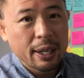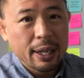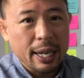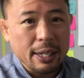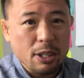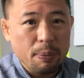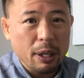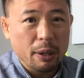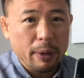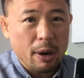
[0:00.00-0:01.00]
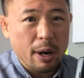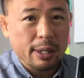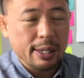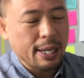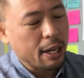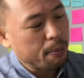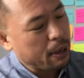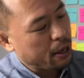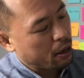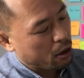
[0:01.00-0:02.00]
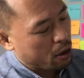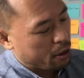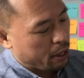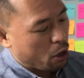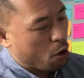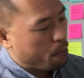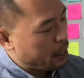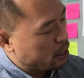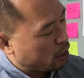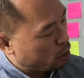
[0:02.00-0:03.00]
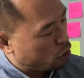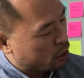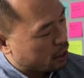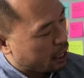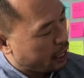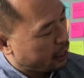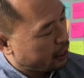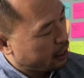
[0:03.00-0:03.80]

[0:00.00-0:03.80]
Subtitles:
again, it's gonna be a little bit hard to tell, but on the homemade solution side,